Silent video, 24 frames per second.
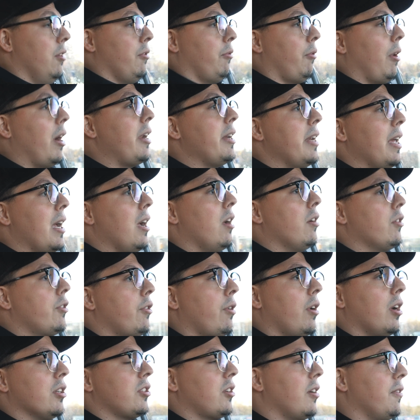right now,
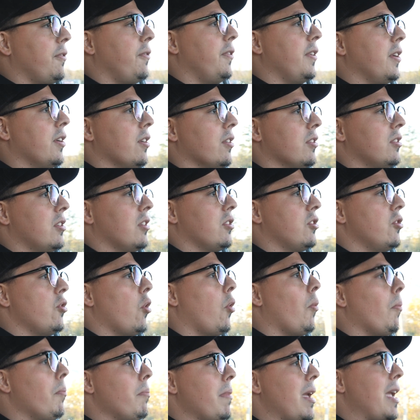cross our fingers, there's
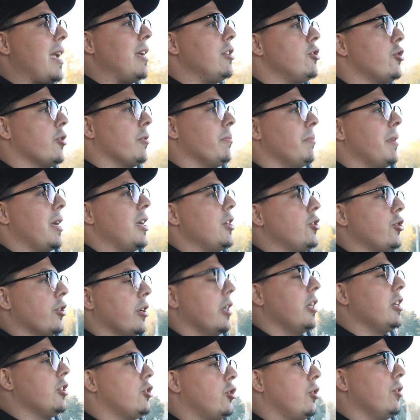no major
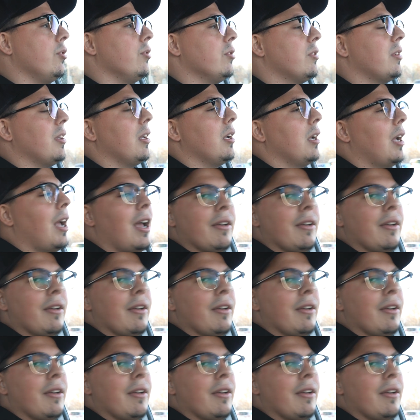issues.